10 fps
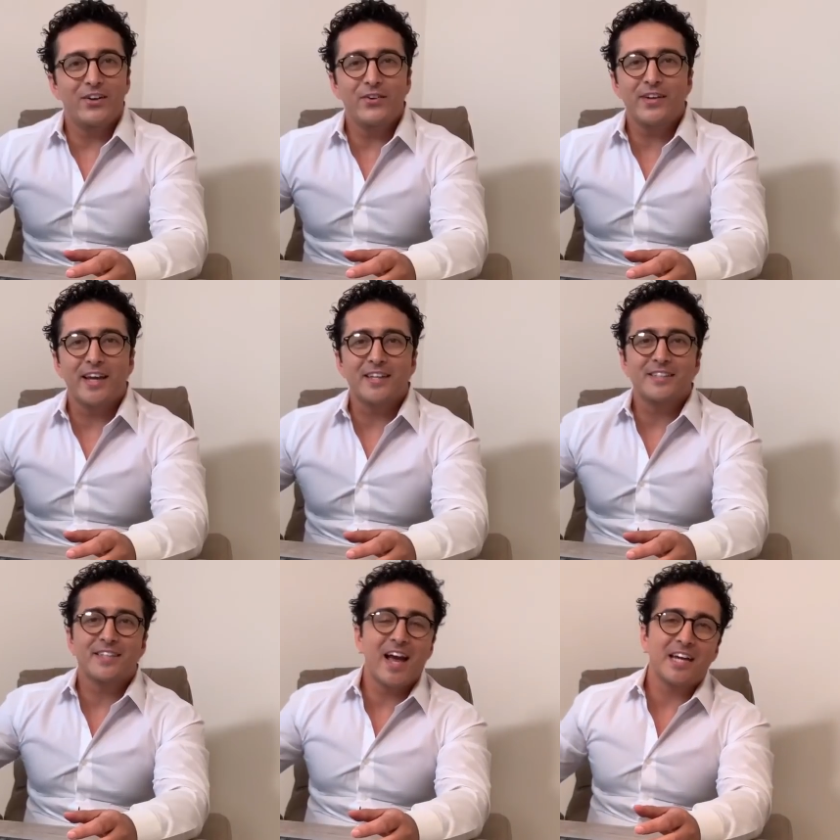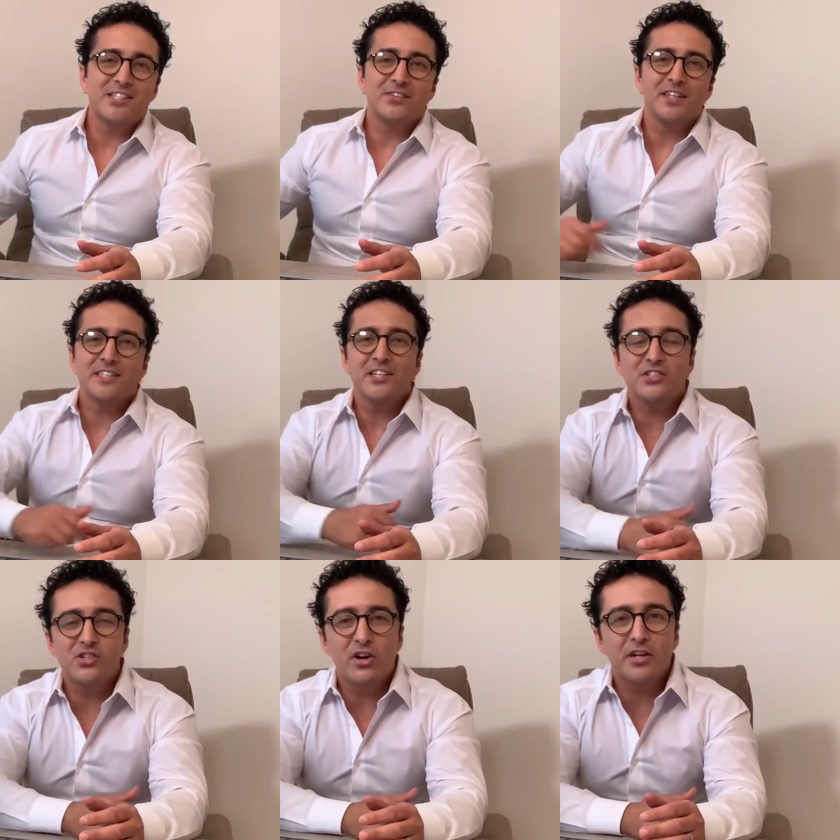Okay, guys, so let's get
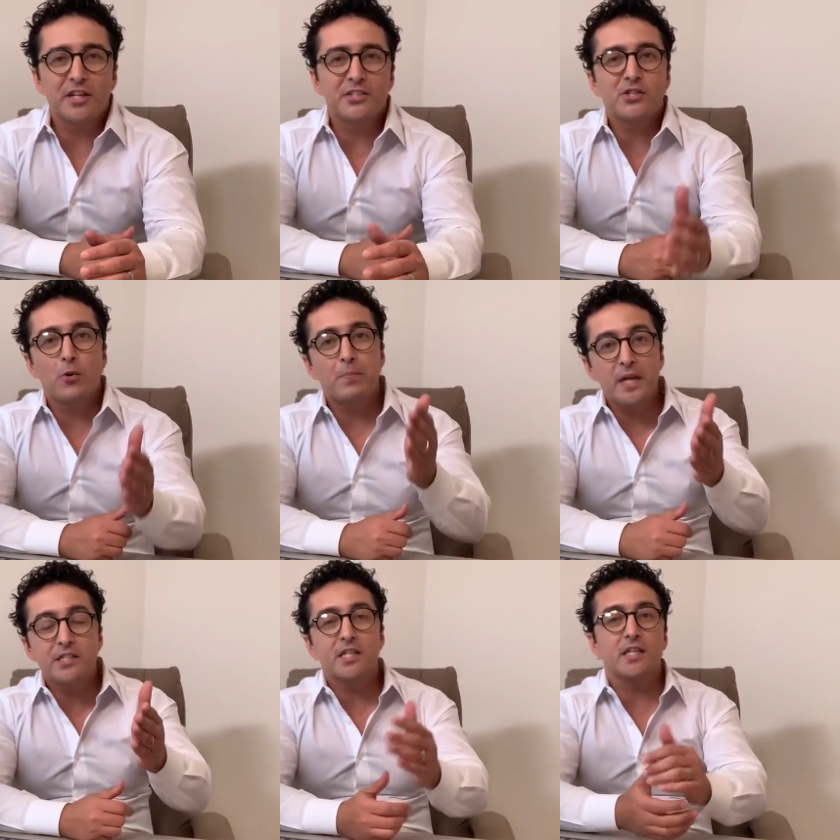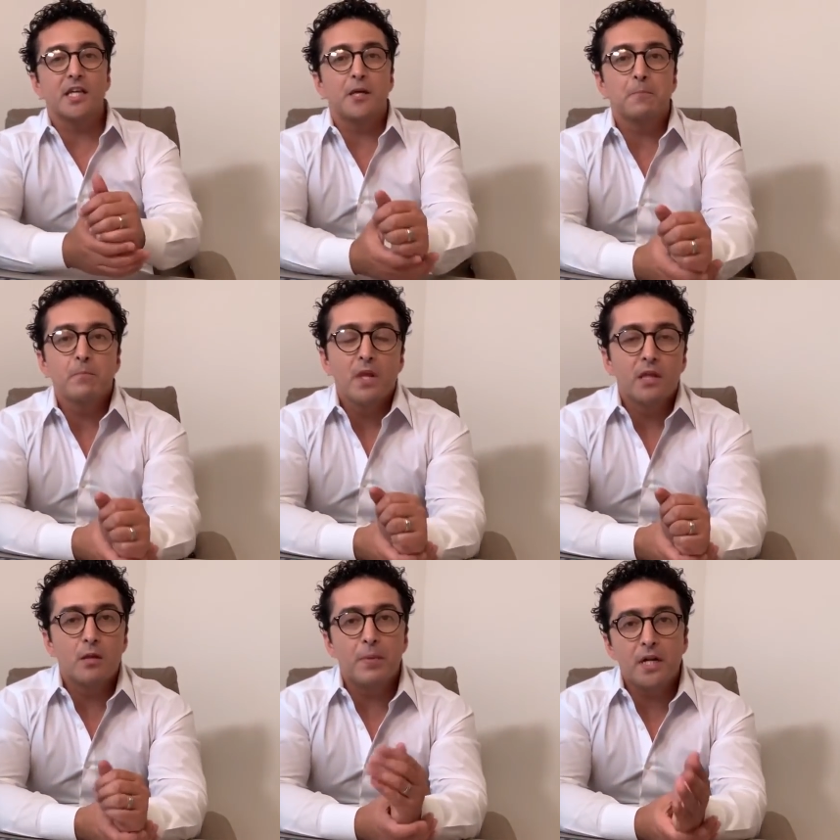started. So basically,
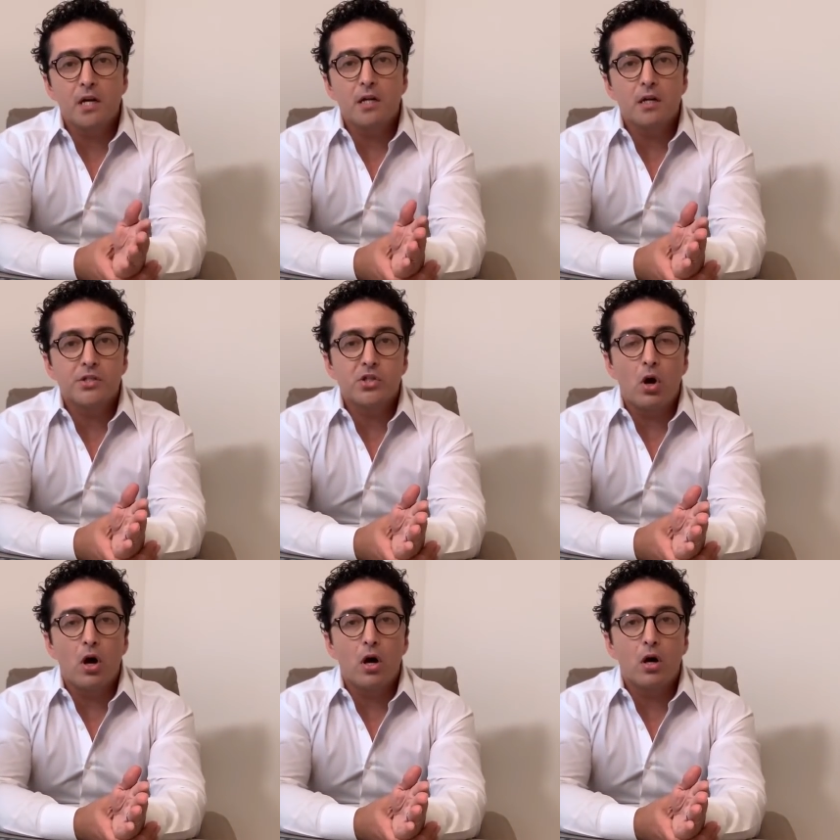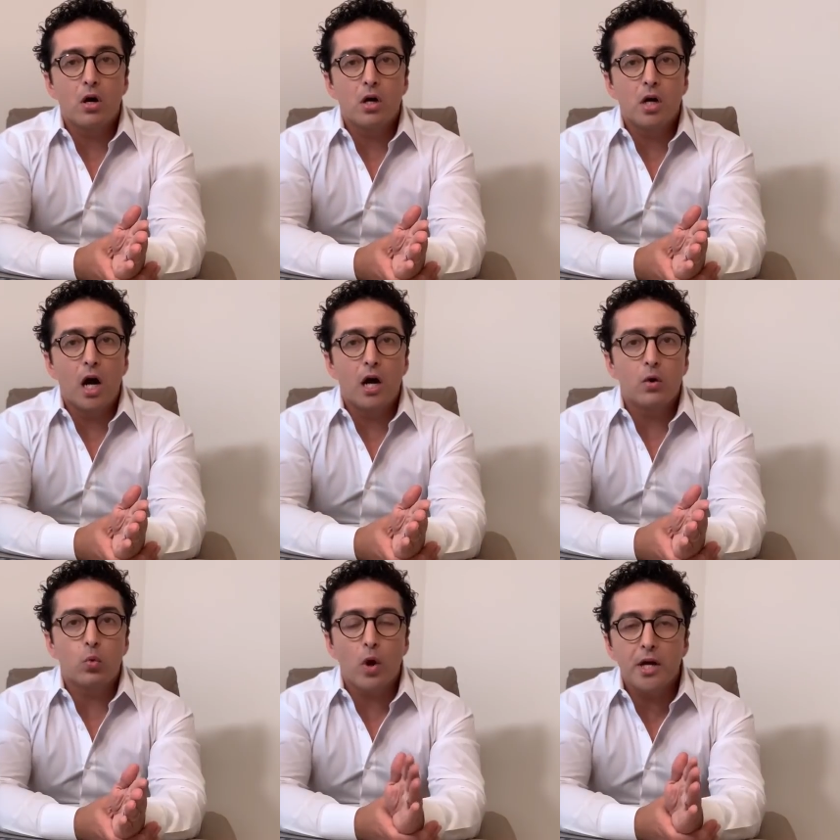the bananas are
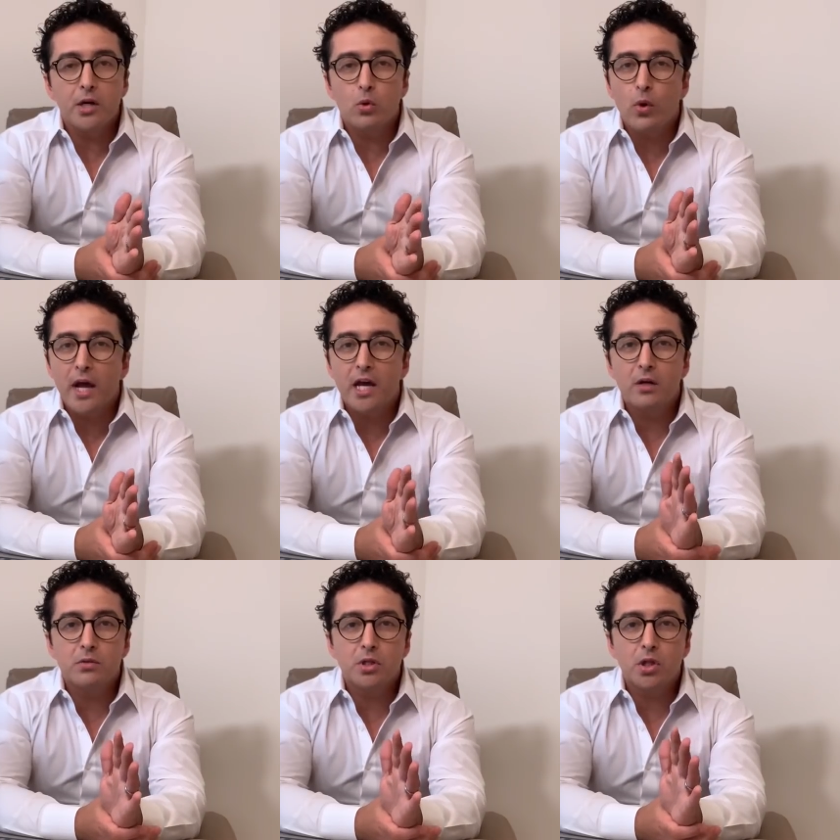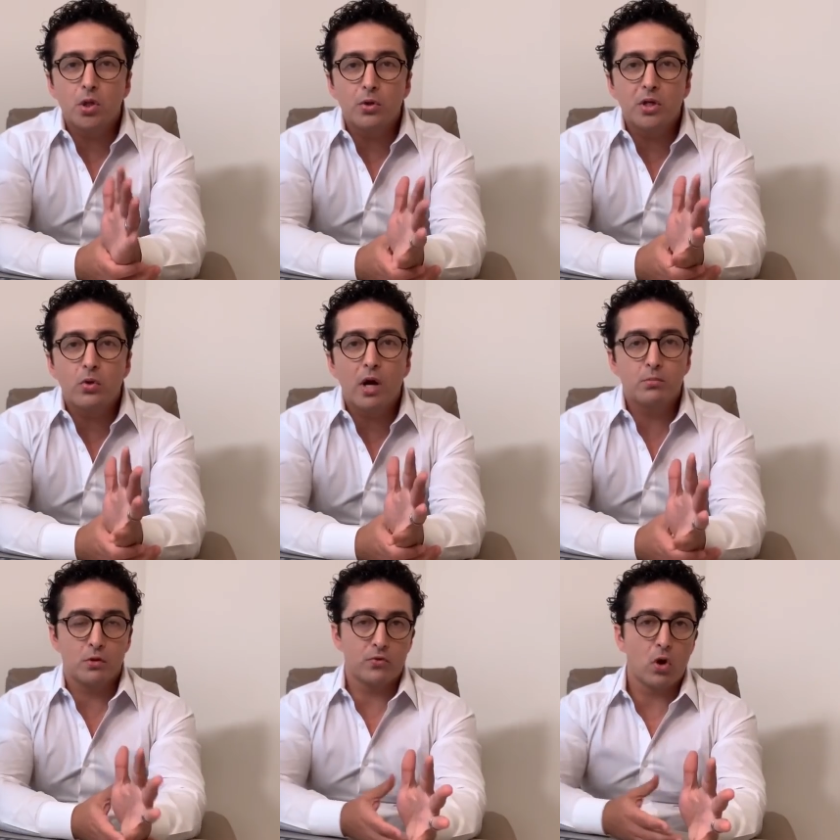uh, right around 30
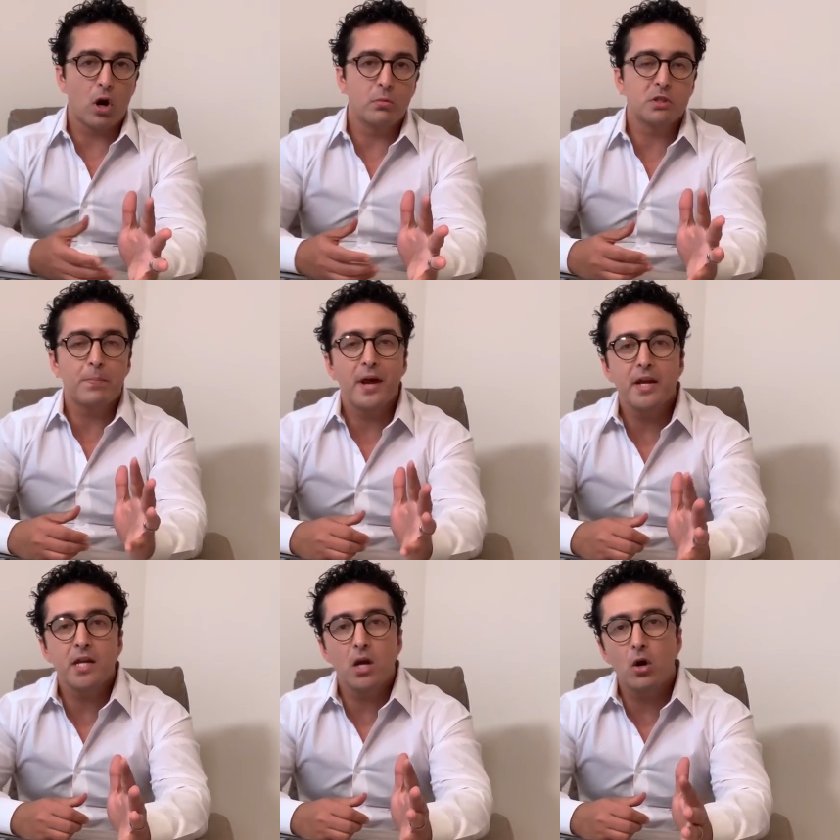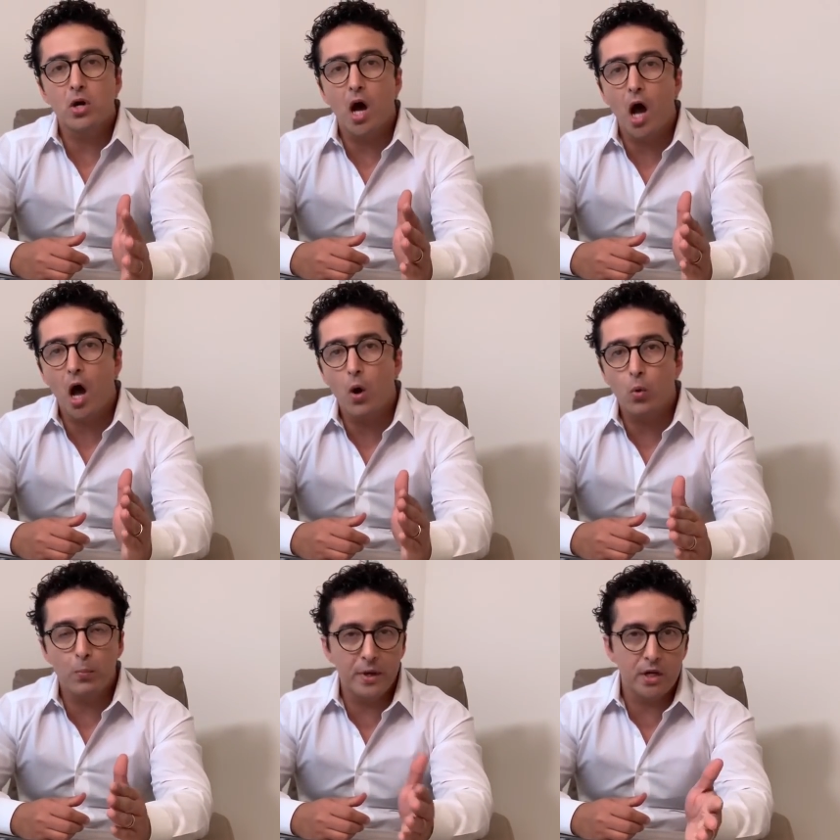grams of carbs, depending on
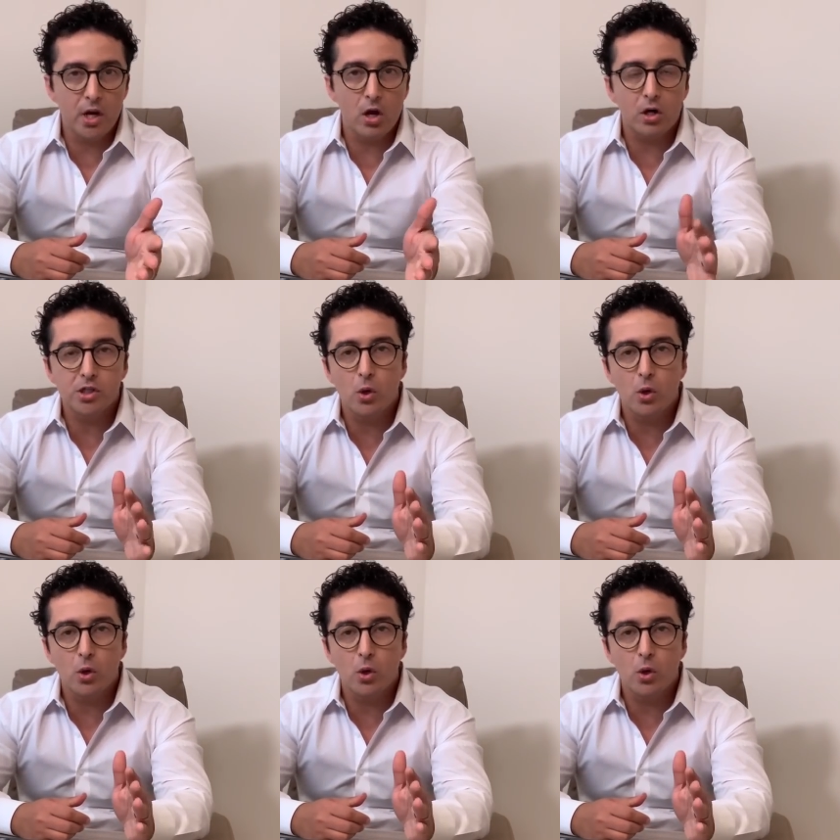how big they are.